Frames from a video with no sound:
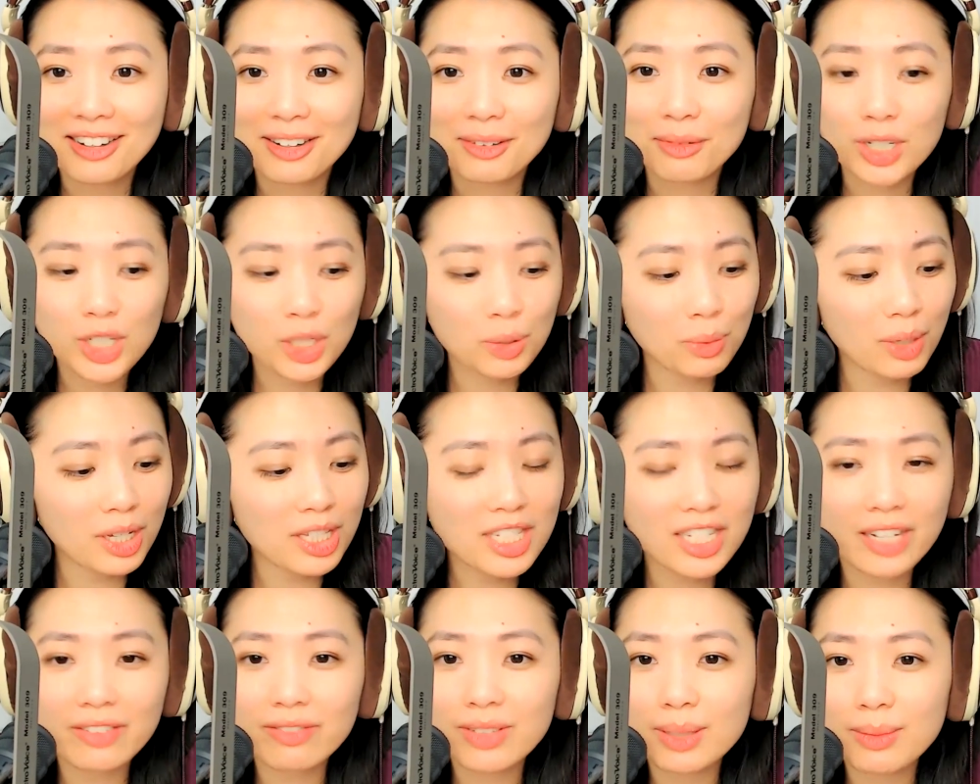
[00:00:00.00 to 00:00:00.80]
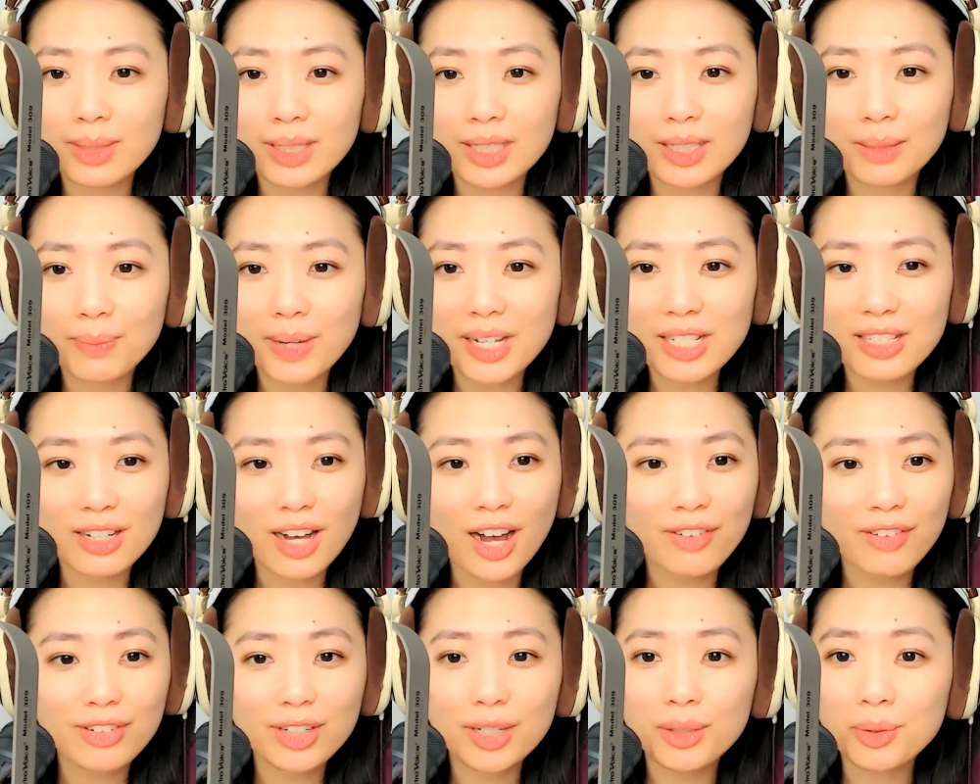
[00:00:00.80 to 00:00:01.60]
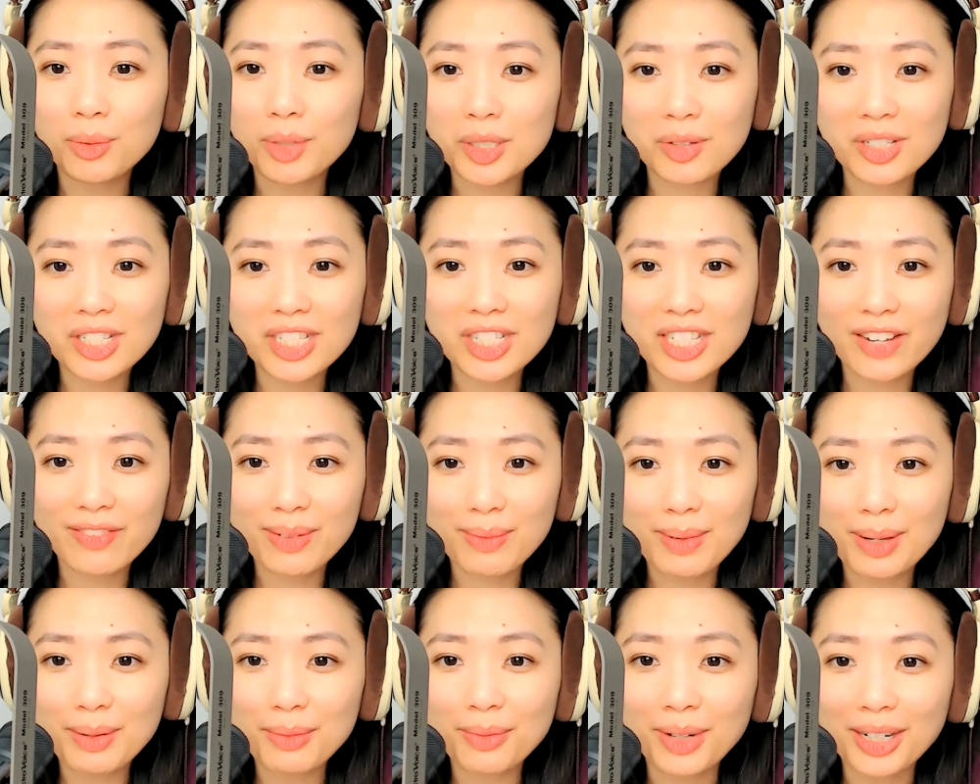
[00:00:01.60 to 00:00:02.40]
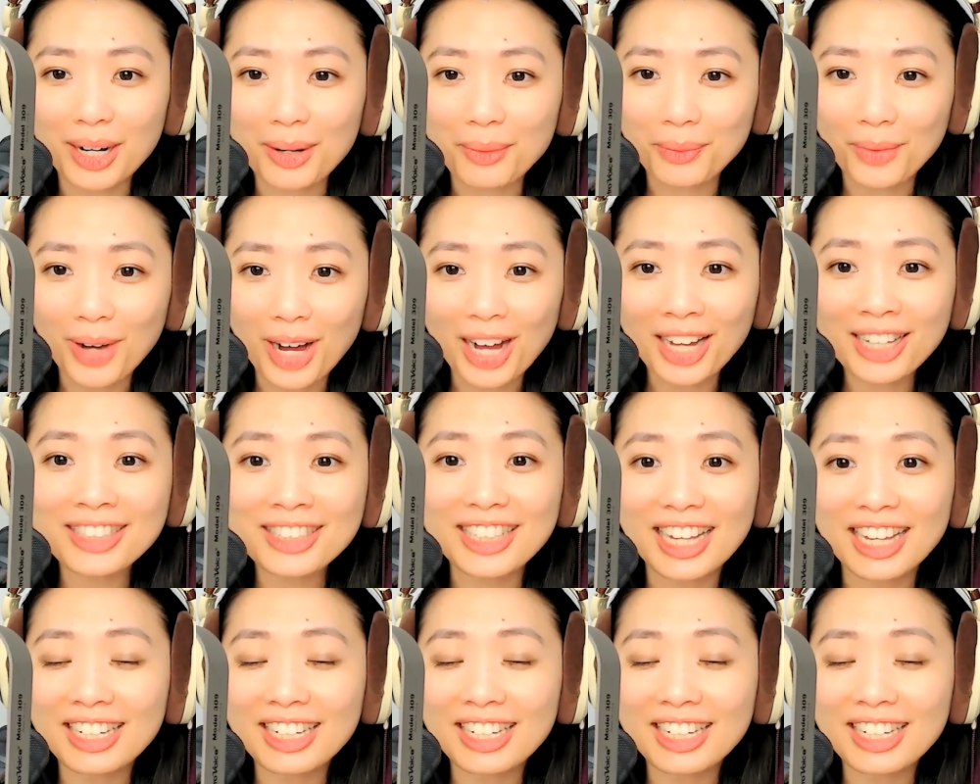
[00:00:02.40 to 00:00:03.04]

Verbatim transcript: which one's giving me the best offer? Which one's giving me what I want?